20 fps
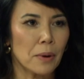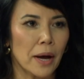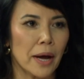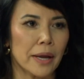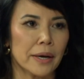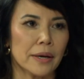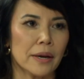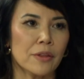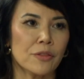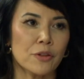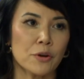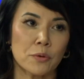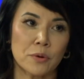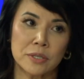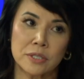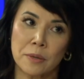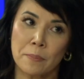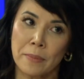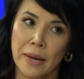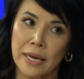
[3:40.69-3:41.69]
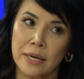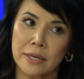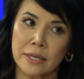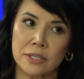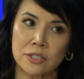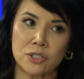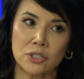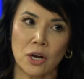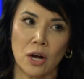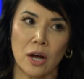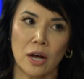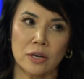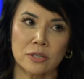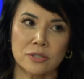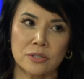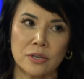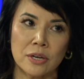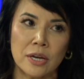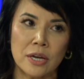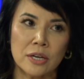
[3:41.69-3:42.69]
but there is a maintenance
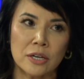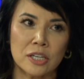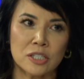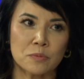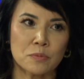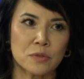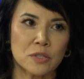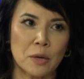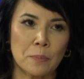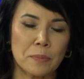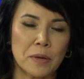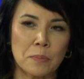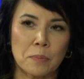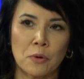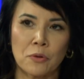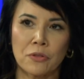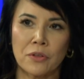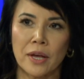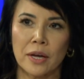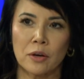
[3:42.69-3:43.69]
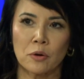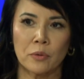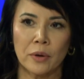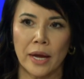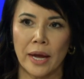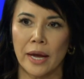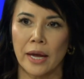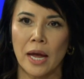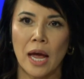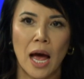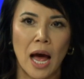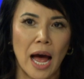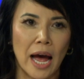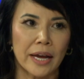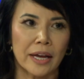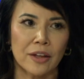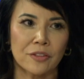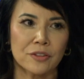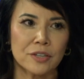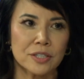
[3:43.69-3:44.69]
cost. Because some people think, okay, I
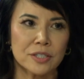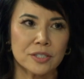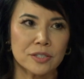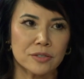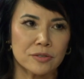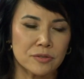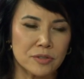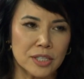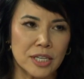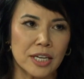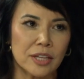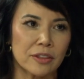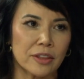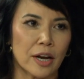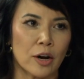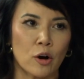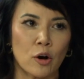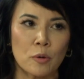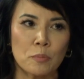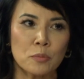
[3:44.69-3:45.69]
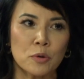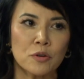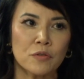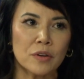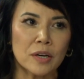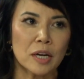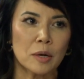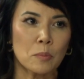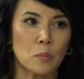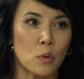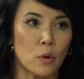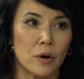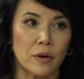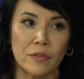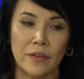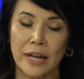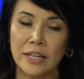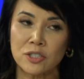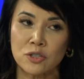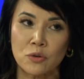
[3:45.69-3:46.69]
got these teeth that aren't moving anymore,
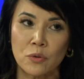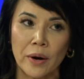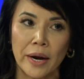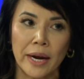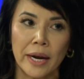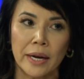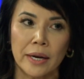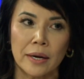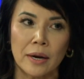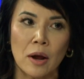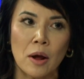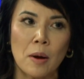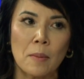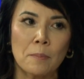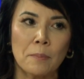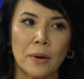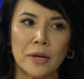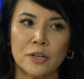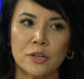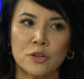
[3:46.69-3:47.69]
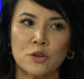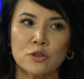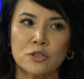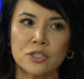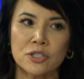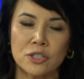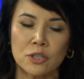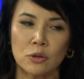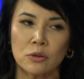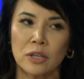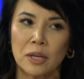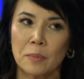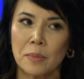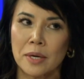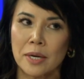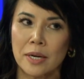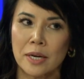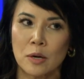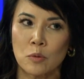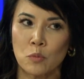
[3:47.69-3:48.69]
and that's great, but you're still
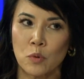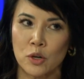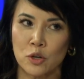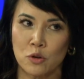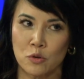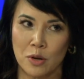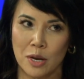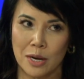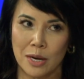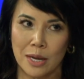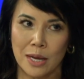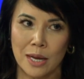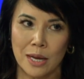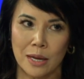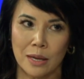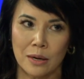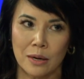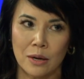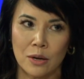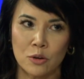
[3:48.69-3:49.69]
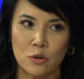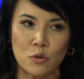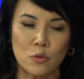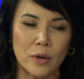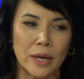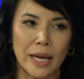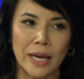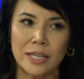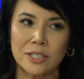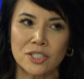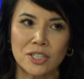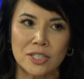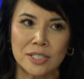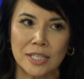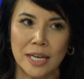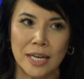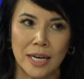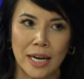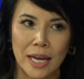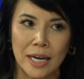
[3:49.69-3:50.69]
limited in what you can eat. You can't just
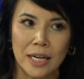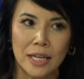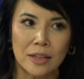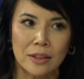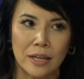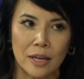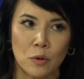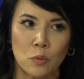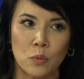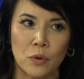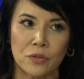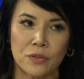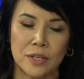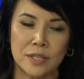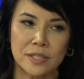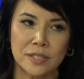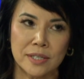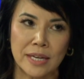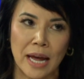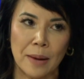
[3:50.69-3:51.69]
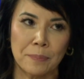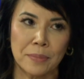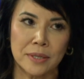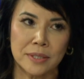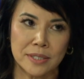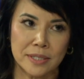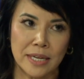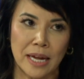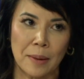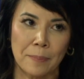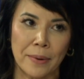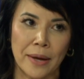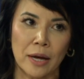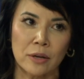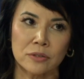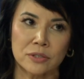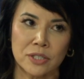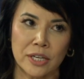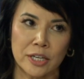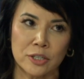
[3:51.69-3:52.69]
eat anything with these snap-in, snap-out